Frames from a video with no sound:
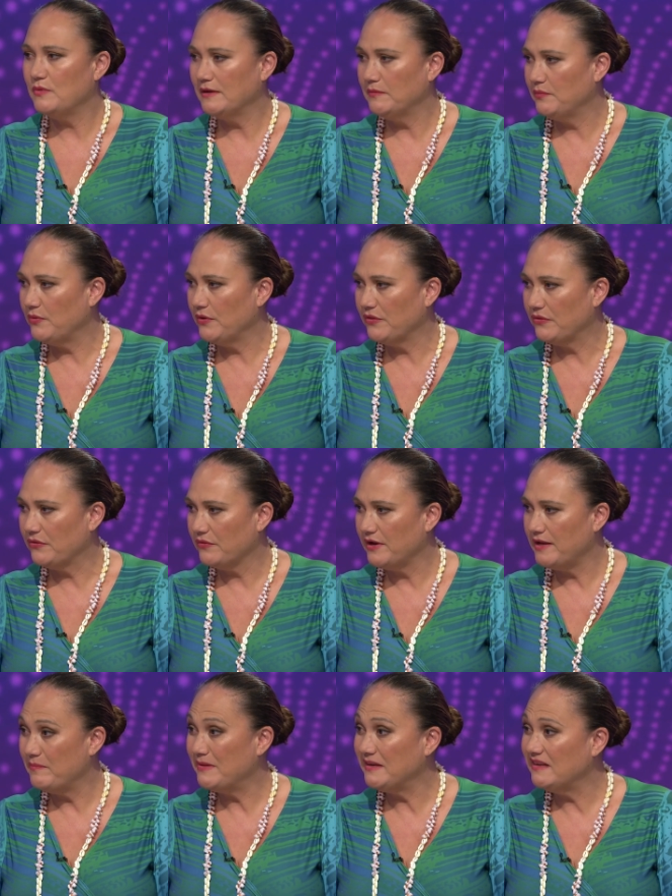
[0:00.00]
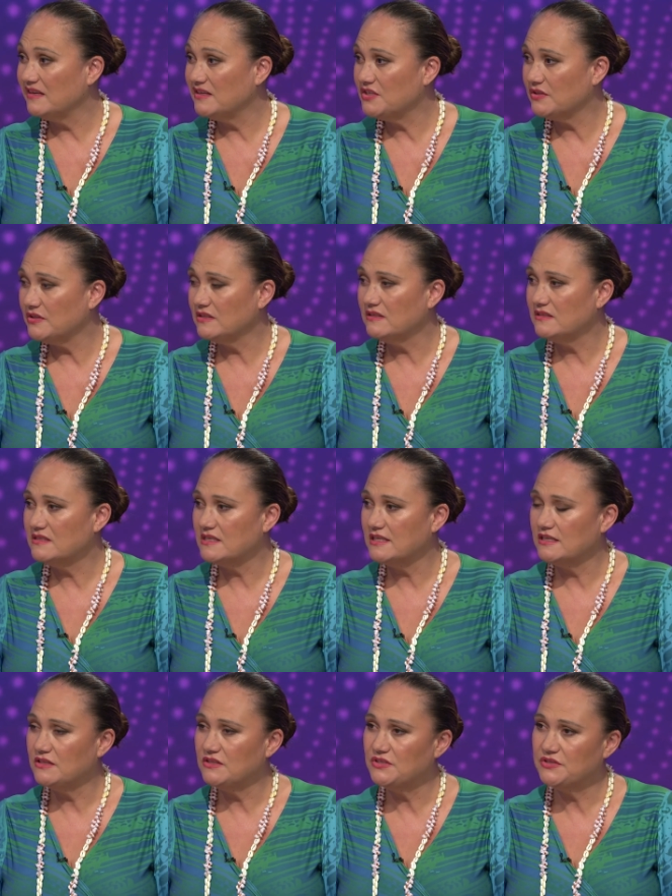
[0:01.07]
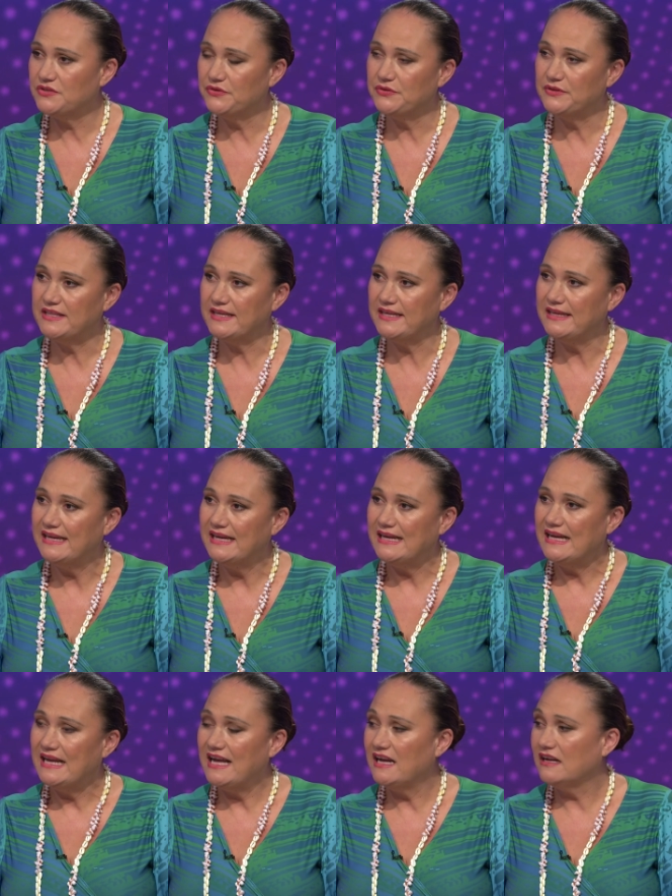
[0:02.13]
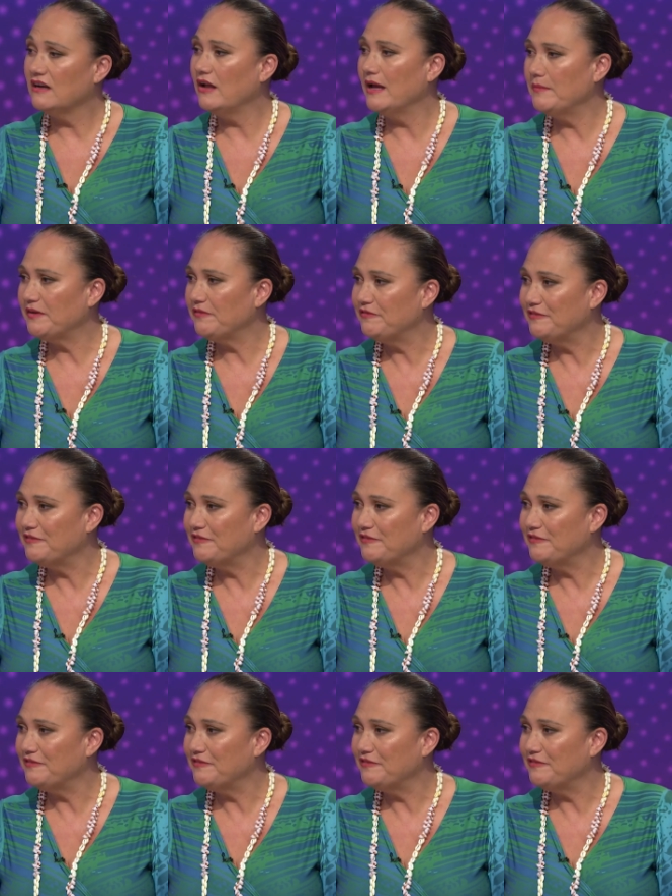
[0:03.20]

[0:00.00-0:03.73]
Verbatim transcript: 1.3 billion dollars into the uh, climate